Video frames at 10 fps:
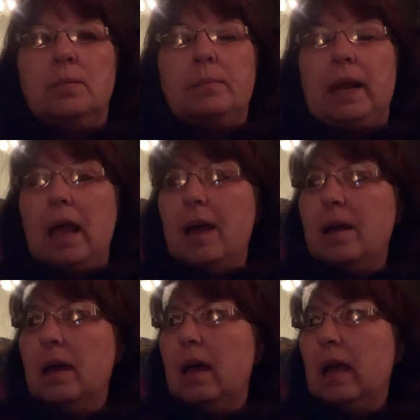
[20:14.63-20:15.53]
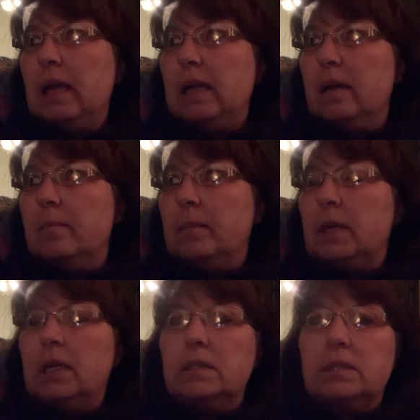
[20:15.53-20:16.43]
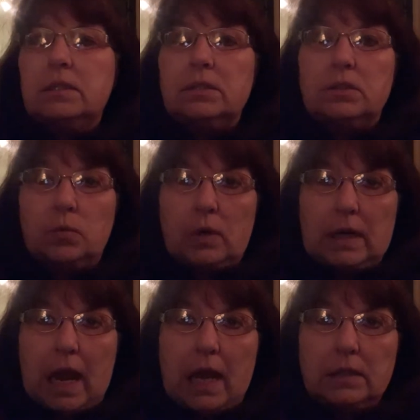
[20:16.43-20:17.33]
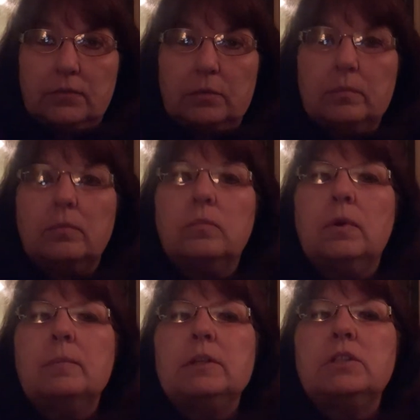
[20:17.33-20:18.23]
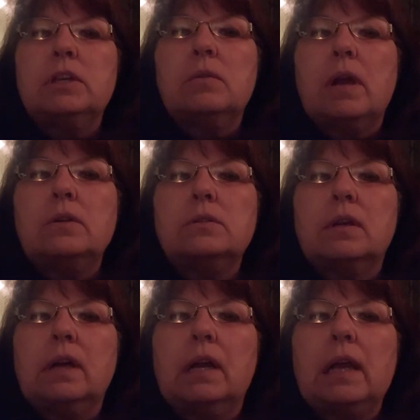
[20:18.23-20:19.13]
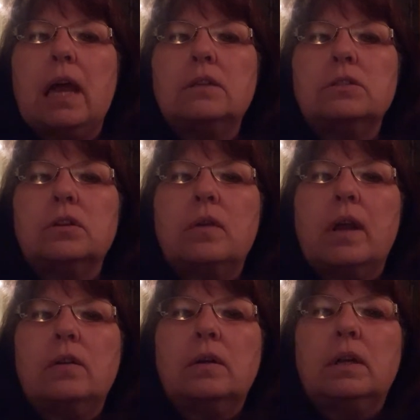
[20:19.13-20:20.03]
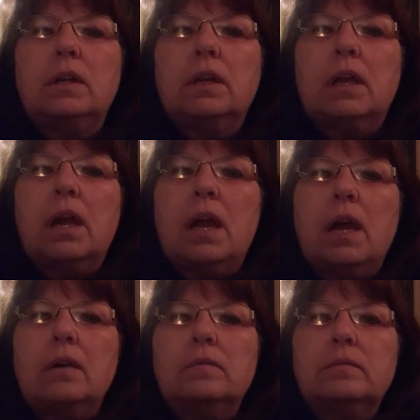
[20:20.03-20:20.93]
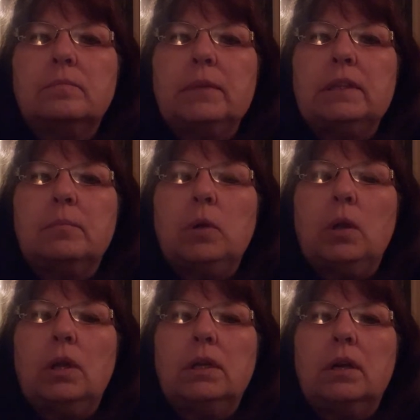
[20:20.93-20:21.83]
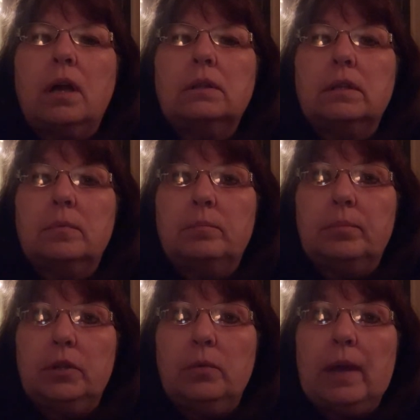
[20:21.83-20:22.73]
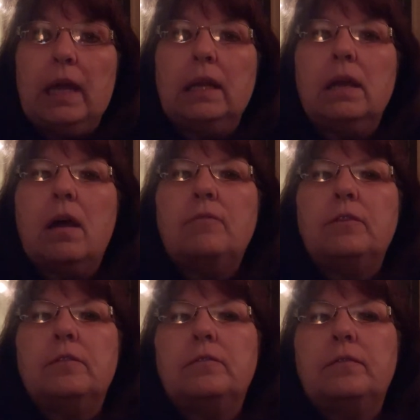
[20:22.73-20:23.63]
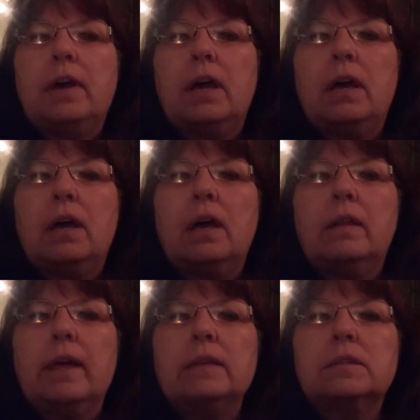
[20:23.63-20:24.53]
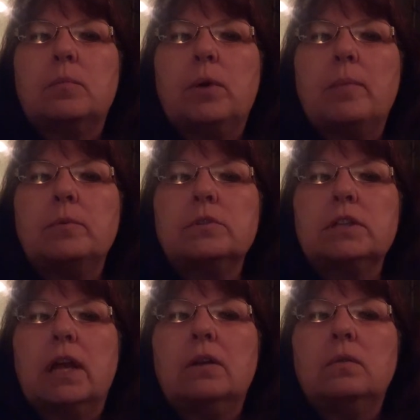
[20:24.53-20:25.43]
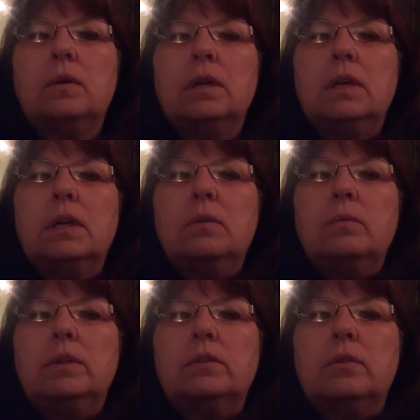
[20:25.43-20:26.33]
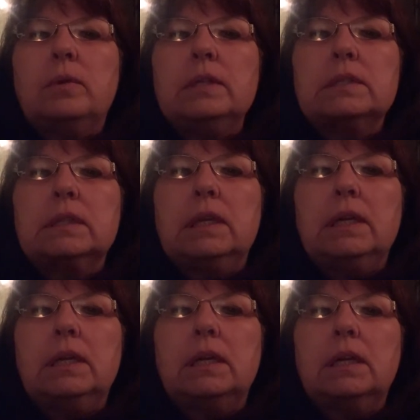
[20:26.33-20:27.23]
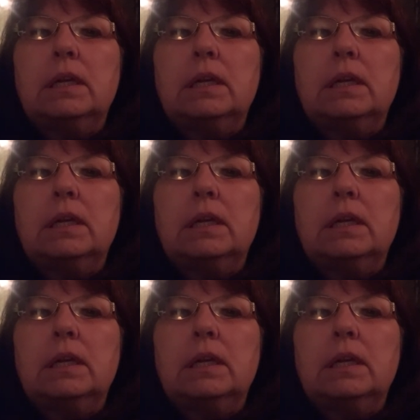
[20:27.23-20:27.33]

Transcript: But I am storing gas from one of my generators. I got a gas generator, and I bit the bullet and got the Blue Eddie off of Alaska Preppers channel. Went through his link.